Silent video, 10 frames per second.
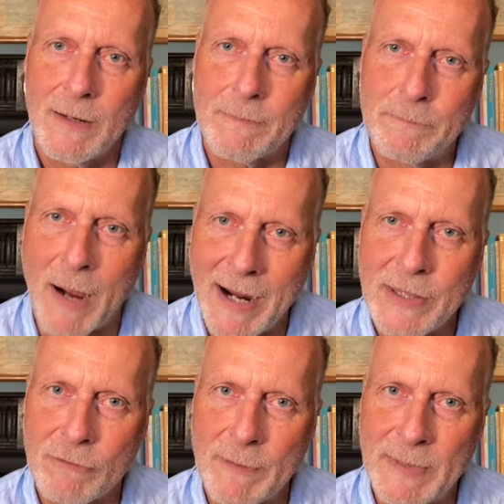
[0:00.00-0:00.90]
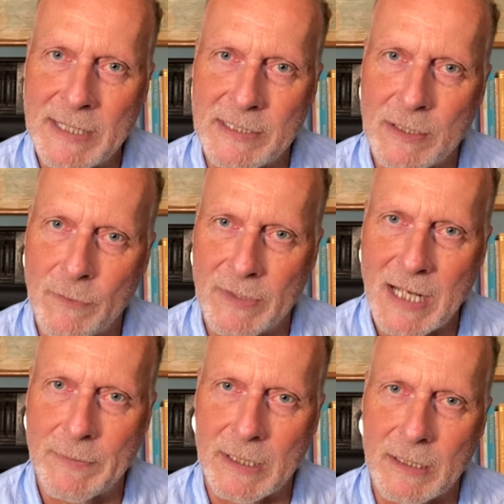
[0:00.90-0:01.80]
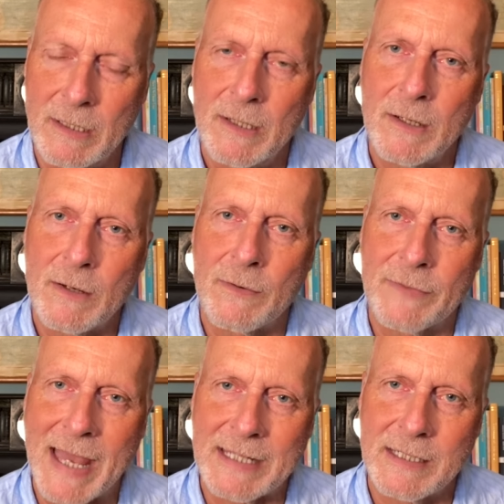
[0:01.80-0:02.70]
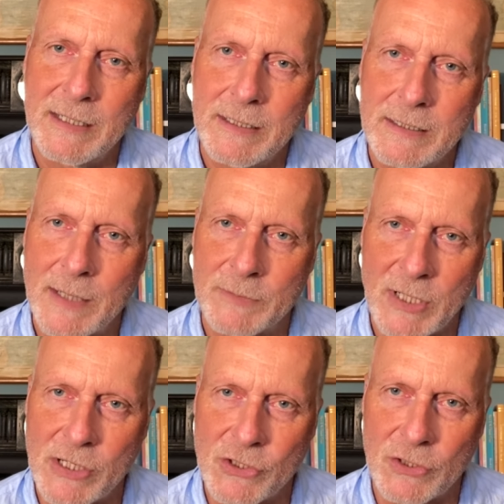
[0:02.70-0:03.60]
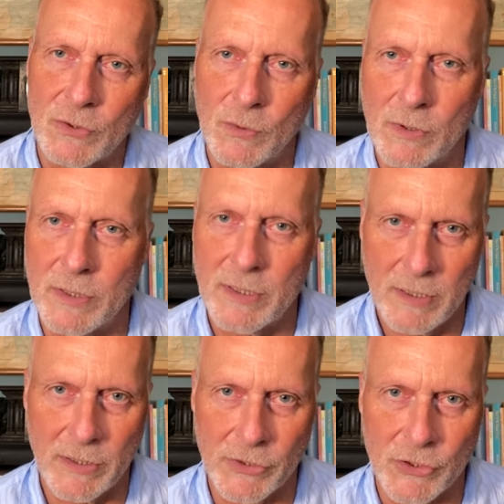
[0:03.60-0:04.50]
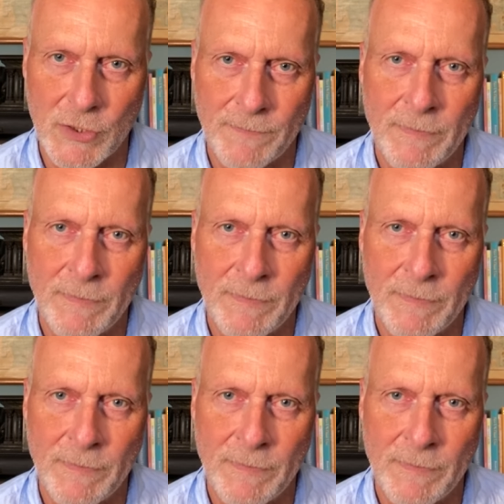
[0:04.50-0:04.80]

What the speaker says: by the repeated overcoming of that temptation or urge.